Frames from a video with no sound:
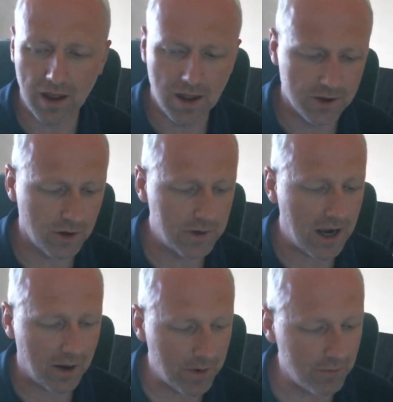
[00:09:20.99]
So
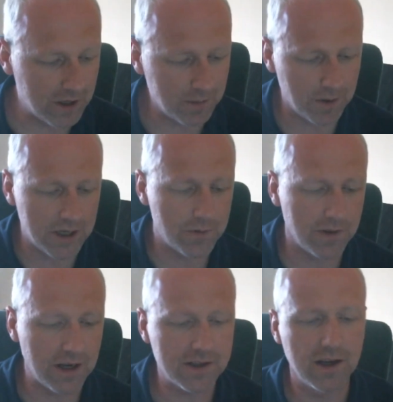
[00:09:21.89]
yeah, I've been really pleased
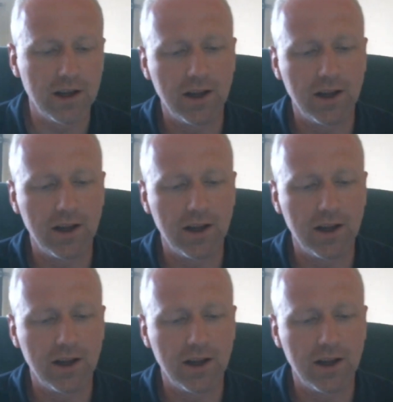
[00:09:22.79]
with this.